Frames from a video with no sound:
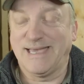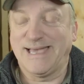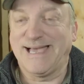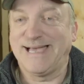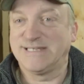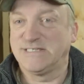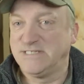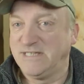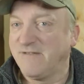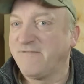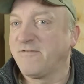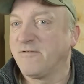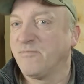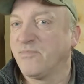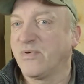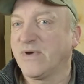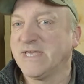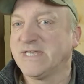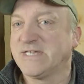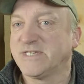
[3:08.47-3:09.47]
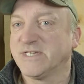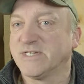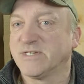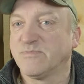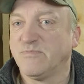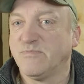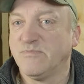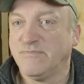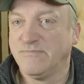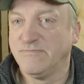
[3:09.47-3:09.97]
at different prices
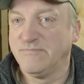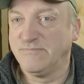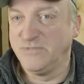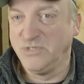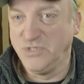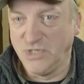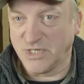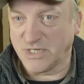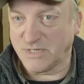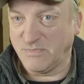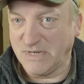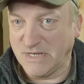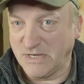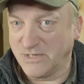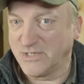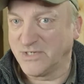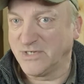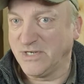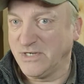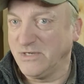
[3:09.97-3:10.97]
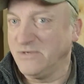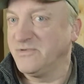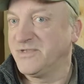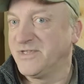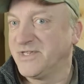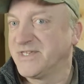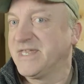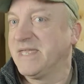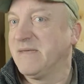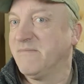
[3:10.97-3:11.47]
just because they used
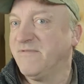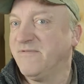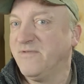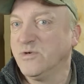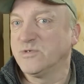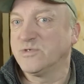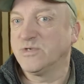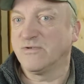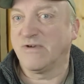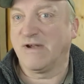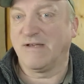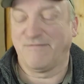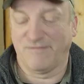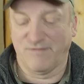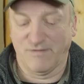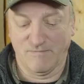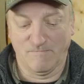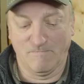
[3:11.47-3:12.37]
the same photograph.